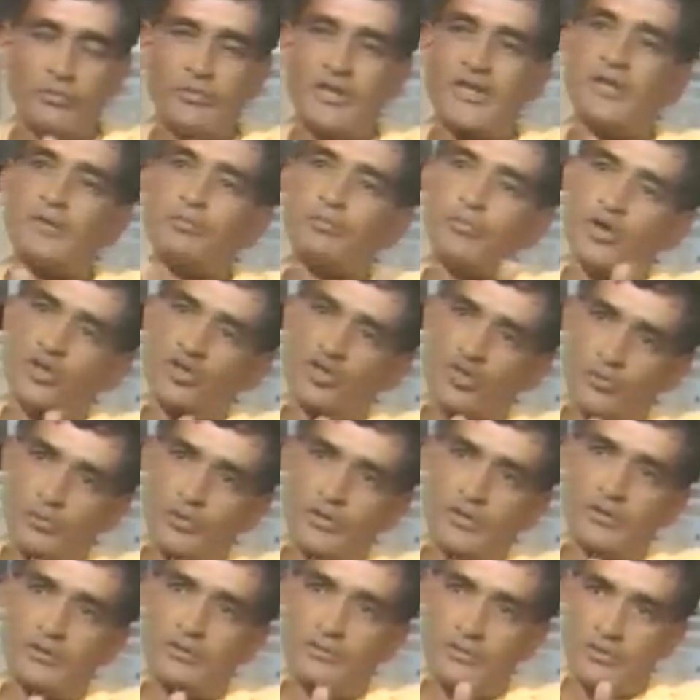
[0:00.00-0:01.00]
had made it
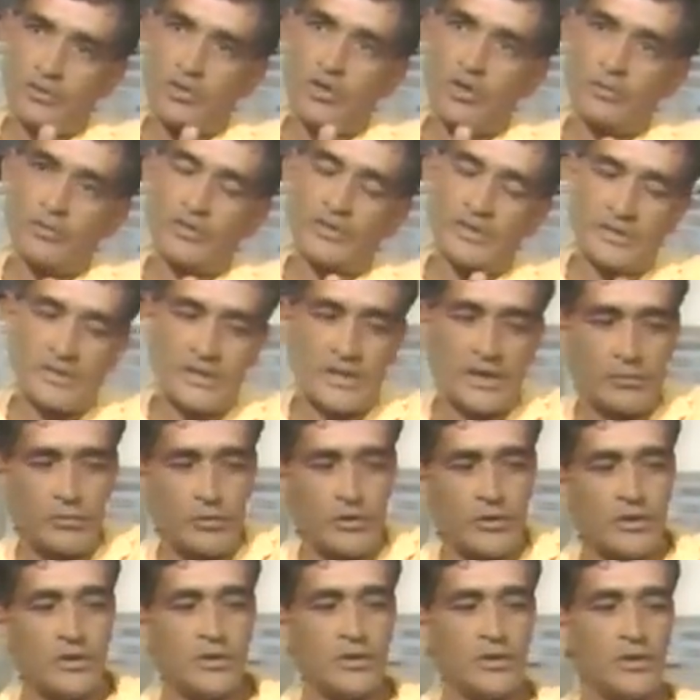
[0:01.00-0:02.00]
possible to come at the time
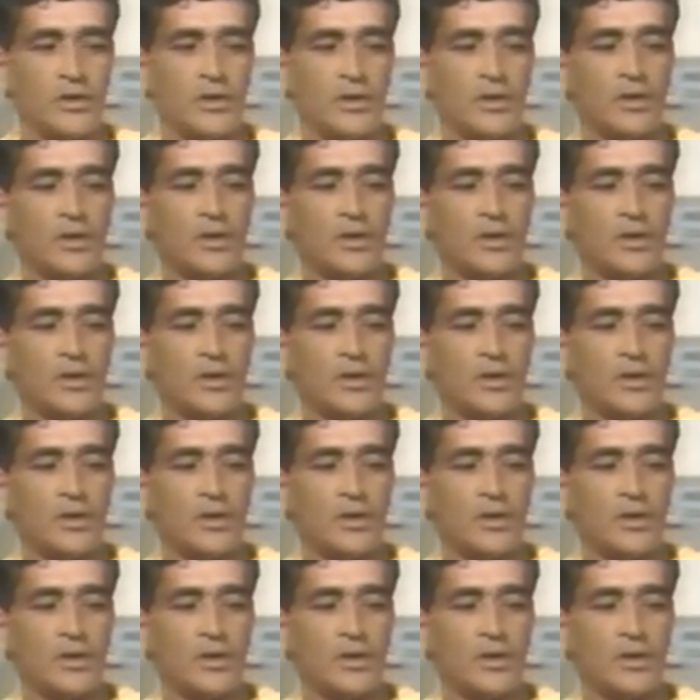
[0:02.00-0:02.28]
it did,